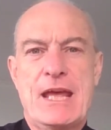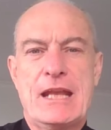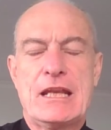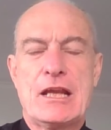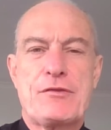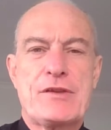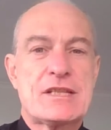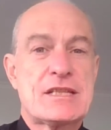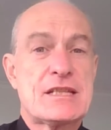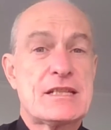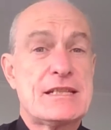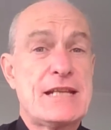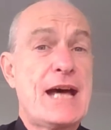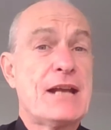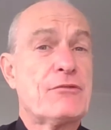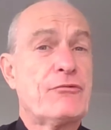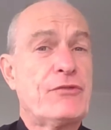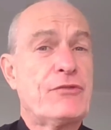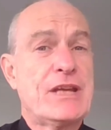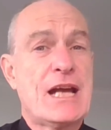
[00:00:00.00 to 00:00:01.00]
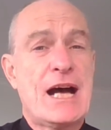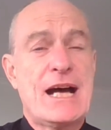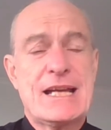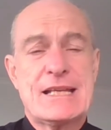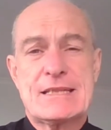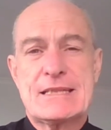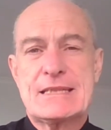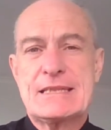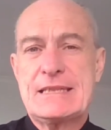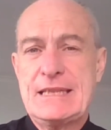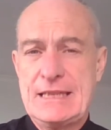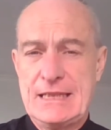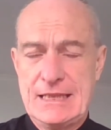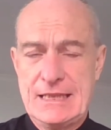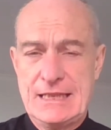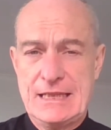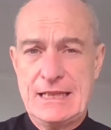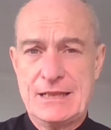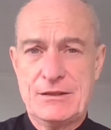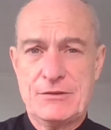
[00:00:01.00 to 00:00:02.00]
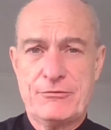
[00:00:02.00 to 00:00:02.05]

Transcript: Now, this is not V-I-C-E.